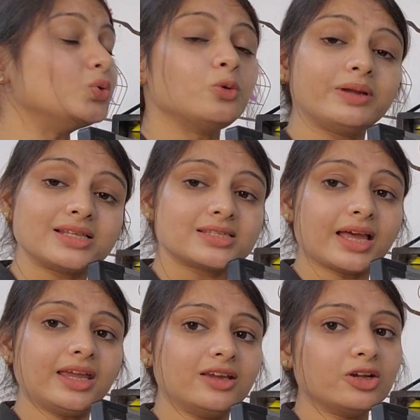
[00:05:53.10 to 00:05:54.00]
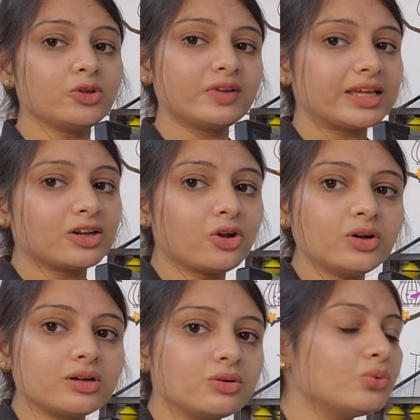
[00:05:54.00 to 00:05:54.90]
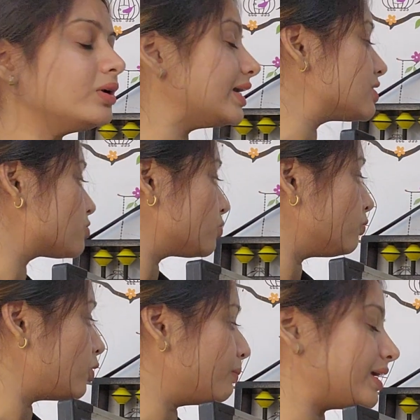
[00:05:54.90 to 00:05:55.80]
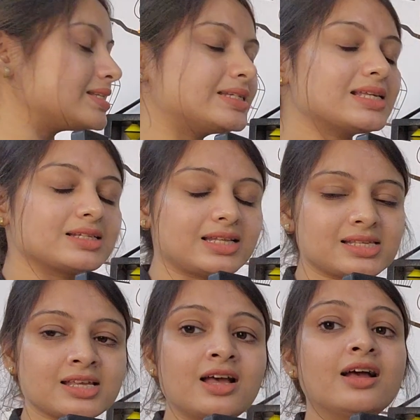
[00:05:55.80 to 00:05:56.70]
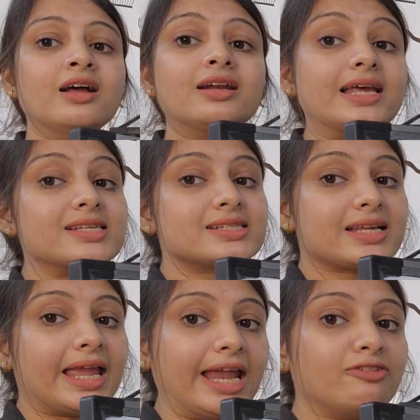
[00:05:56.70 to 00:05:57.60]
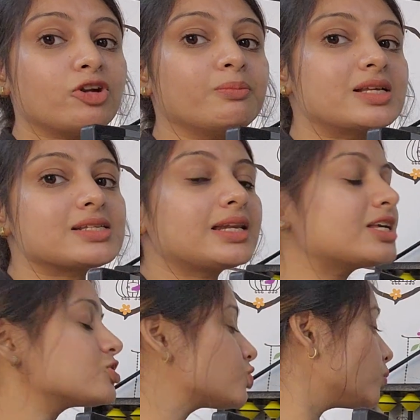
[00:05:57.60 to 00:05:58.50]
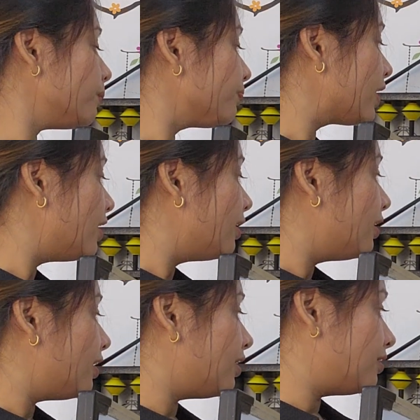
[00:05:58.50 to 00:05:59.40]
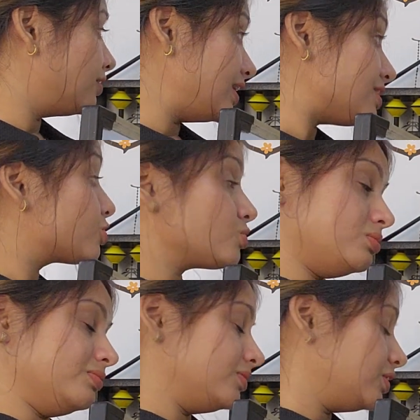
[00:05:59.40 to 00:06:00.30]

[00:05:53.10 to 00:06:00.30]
2 beads are here, so we cannot do less 2 from less 8 from this less 2, this 2.